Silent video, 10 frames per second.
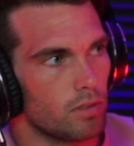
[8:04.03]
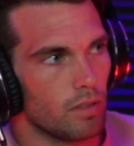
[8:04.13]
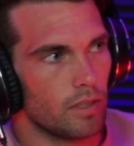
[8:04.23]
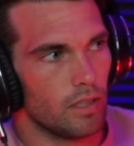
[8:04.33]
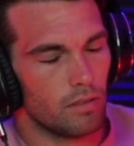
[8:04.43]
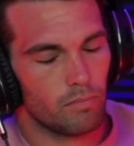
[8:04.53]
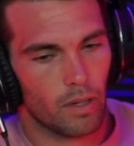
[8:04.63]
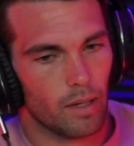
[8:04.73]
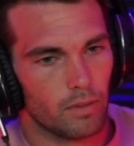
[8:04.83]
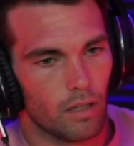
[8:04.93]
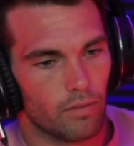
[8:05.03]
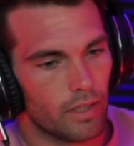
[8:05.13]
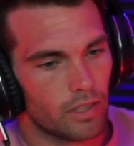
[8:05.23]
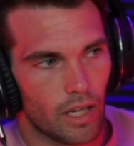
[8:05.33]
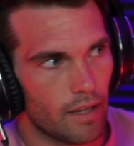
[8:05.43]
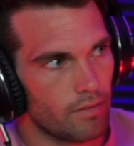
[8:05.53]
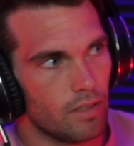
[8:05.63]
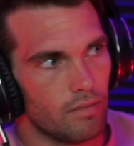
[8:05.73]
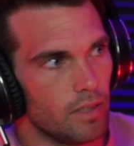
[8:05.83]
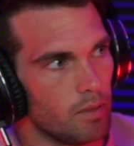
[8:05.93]
Jesus. So it popped off. Like Chive
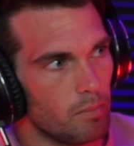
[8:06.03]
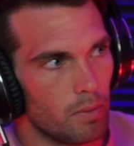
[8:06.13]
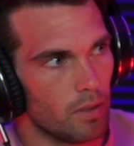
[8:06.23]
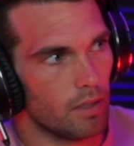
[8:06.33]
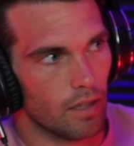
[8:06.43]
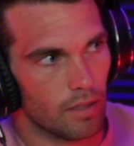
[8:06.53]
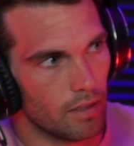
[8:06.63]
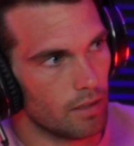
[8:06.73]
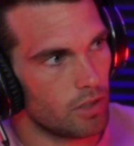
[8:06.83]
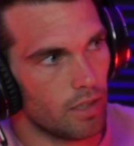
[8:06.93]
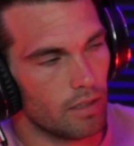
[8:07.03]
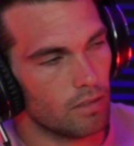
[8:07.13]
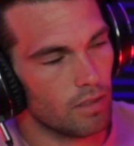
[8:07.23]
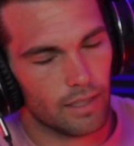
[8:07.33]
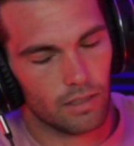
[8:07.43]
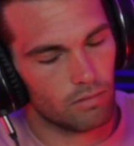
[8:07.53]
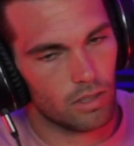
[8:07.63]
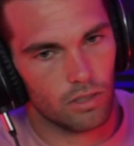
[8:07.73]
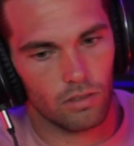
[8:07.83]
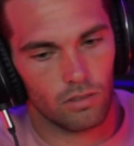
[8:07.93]
TV put it on their channel. Like it was
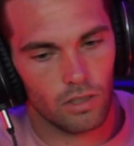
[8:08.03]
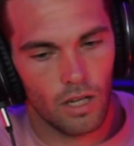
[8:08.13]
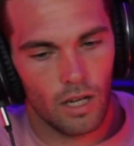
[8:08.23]
huge.